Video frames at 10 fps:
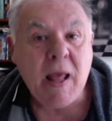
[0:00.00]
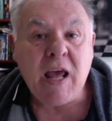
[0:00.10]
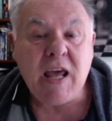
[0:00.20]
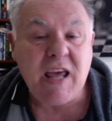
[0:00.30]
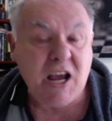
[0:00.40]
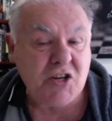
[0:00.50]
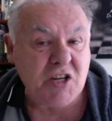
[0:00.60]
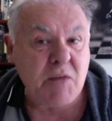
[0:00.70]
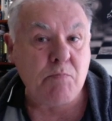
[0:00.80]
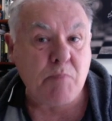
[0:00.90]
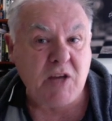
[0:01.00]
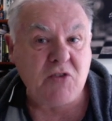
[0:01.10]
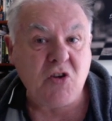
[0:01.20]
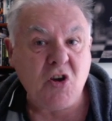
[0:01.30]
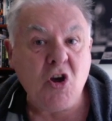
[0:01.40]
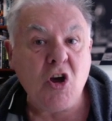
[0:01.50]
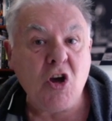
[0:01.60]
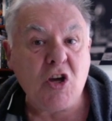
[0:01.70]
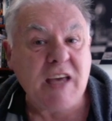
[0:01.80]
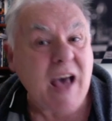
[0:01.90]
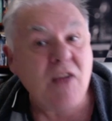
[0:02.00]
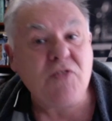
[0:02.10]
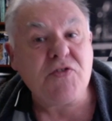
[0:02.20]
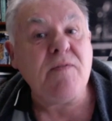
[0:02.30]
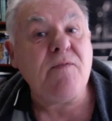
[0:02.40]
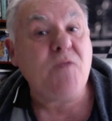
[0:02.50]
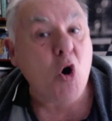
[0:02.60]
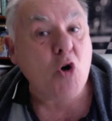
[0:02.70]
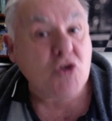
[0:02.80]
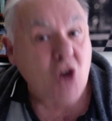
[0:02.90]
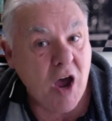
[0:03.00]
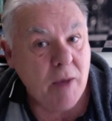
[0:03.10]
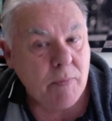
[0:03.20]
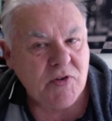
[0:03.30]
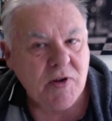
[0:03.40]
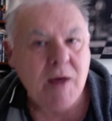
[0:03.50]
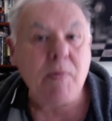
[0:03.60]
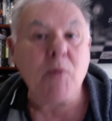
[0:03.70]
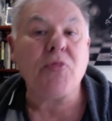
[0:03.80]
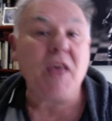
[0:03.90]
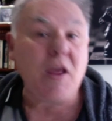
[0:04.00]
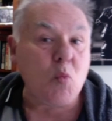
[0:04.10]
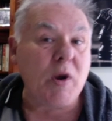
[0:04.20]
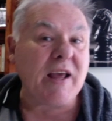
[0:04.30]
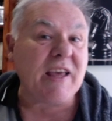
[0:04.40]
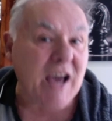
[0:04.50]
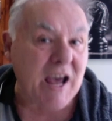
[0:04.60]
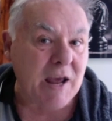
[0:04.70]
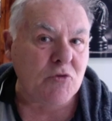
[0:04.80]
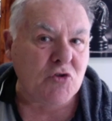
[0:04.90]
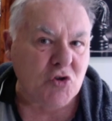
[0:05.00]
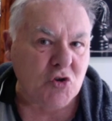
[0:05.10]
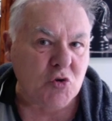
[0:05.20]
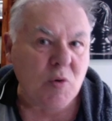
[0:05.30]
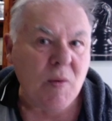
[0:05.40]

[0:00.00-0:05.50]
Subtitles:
He actually beat Carlsen 4 times. But then when it came to